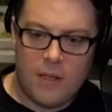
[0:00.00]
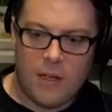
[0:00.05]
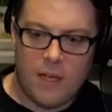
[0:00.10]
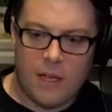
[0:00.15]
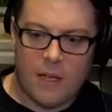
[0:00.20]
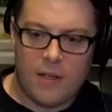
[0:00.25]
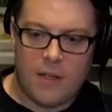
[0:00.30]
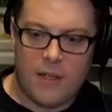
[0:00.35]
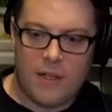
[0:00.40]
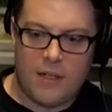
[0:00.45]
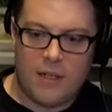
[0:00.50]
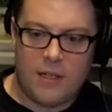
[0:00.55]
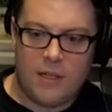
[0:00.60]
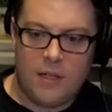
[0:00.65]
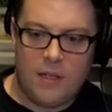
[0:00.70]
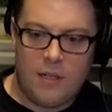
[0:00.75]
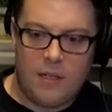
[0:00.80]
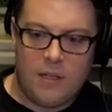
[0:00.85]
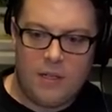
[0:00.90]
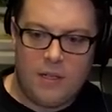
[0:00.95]
at,
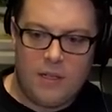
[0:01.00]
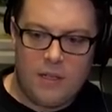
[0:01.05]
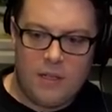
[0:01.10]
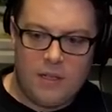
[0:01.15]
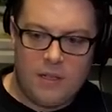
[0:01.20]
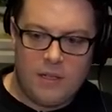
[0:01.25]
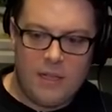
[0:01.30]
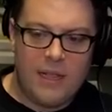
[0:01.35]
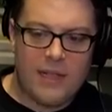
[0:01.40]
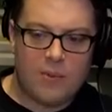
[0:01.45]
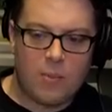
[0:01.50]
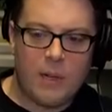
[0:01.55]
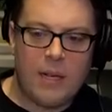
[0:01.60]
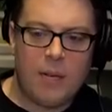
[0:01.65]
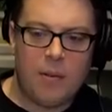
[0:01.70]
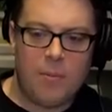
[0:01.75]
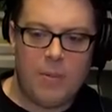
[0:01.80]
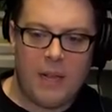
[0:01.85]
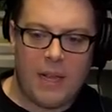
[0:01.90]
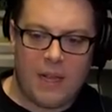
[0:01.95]
and that's what
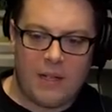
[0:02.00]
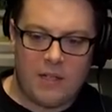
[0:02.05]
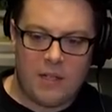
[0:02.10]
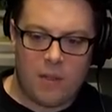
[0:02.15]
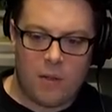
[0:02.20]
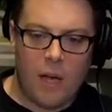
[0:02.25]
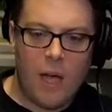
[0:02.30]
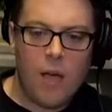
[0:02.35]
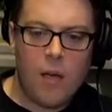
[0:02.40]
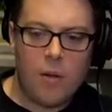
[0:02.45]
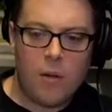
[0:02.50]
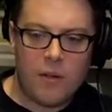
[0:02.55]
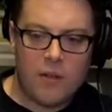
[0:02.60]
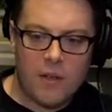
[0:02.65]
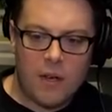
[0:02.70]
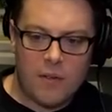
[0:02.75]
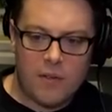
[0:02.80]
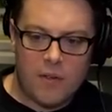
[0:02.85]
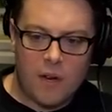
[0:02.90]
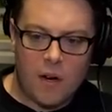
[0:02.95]
he would be like too. Hey, let's
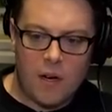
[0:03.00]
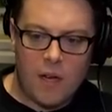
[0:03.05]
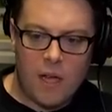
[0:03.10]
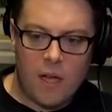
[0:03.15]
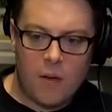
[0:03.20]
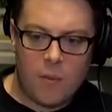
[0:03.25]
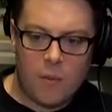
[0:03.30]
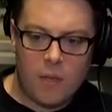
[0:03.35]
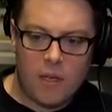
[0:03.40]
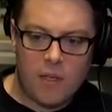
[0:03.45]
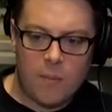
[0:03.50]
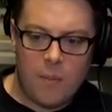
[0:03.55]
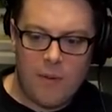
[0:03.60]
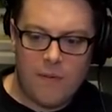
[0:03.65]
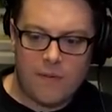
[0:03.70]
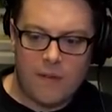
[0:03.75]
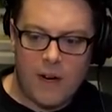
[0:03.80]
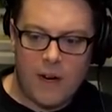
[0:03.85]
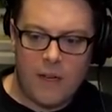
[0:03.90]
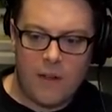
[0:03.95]
not start yet. Well, let's be
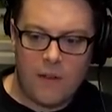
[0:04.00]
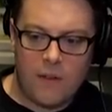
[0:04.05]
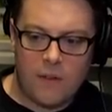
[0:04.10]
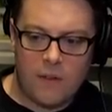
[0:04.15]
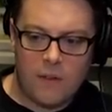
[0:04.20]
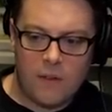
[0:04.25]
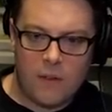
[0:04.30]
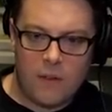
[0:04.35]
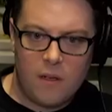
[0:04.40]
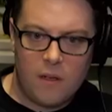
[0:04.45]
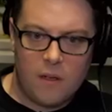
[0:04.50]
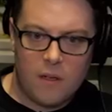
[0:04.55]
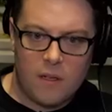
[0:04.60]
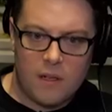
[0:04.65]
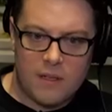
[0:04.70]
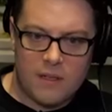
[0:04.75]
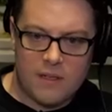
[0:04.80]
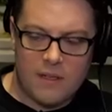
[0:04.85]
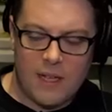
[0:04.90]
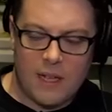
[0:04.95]
friends.
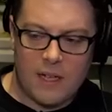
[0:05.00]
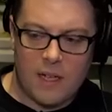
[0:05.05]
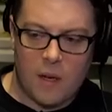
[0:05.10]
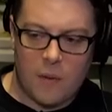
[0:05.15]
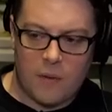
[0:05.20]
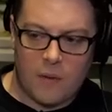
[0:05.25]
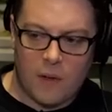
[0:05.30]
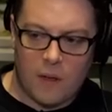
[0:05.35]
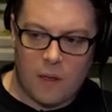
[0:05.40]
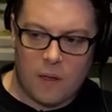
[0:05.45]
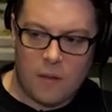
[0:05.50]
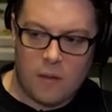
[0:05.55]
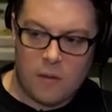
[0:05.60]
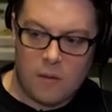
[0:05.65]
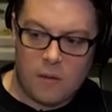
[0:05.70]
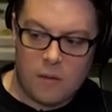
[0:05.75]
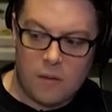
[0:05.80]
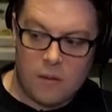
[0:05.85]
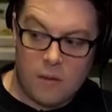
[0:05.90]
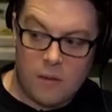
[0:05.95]
Chris is like, no, son,
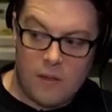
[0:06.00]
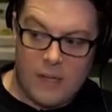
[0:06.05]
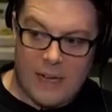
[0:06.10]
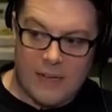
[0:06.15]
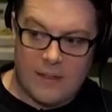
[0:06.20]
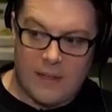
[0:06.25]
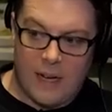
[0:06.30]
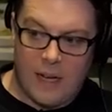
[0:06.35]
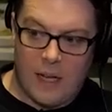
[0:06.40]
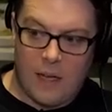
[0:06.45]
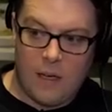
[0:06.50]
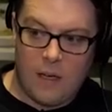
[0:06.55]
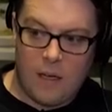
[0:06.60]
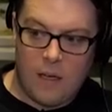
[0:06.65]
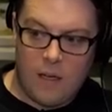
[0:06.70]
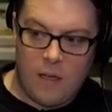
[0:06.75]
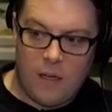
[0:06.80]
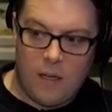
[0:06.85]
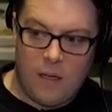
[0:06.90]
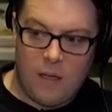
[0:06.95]
not today.
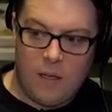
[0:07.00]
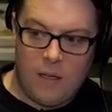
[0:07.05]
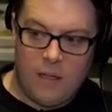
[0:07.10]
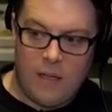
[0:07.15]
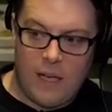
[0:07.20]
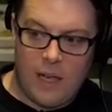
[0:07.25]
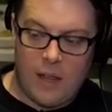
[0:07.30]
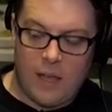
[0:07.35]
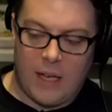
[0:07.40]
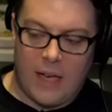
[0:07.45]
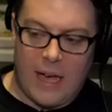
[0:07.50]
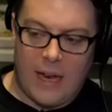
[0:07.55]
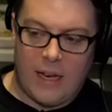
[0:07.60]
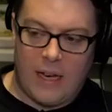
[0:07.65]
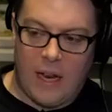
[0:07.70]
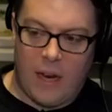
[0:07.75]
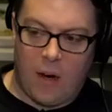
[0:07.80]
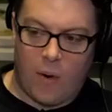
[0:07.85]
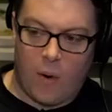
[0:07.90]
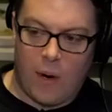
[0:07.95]
Get in the
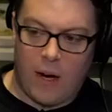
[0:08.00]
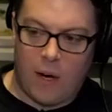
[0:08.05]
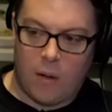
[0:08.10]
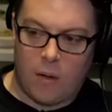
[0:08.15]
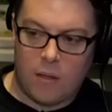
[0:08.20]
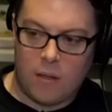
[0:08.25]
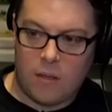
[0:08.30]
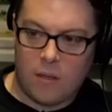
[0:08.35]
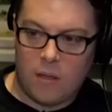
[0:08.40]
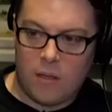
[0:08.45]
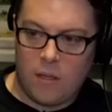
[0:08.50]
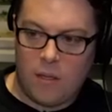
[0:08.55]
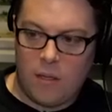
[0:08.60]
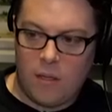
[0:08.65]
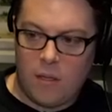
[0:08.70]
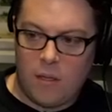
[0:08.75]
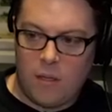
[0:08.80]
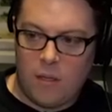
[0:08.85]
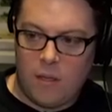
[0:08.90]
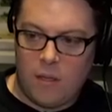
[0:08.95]
goddamn ring.
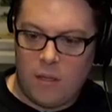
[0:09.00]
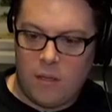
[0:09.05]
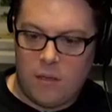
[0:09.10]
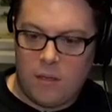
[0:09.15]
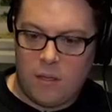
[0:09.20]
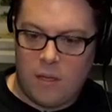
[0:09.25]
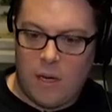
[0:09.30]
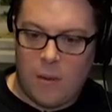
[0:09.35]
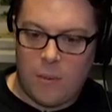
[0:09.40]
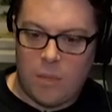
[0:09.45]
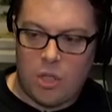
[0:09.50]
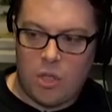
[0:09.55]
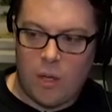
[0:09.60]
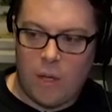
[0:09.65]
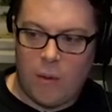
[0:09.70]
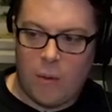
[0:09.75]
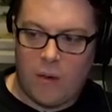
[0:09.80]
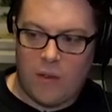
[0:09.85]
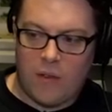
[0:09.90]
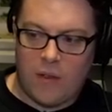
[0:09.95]
I'm gonna show
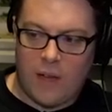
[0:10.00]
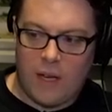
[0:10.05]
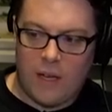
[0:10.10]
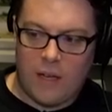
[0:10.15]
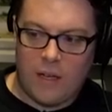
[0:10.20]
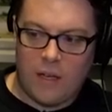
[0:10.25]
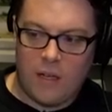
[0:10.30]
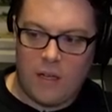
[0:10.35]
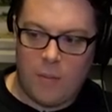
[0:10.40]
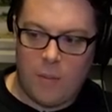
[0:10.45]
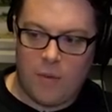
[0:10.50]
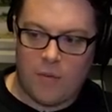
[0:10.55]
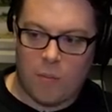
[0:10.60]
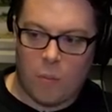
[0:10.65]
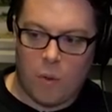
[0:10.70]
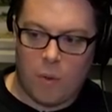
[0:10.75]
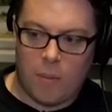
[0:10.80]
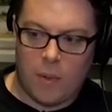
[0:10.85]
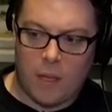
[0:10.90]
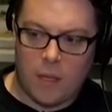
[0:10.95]
you what it's like to be
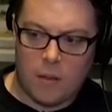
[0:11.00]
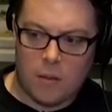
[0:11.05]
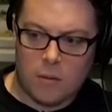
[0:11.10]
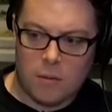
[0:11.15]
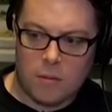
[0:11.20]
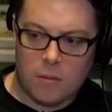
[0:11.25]
from Winnipeg.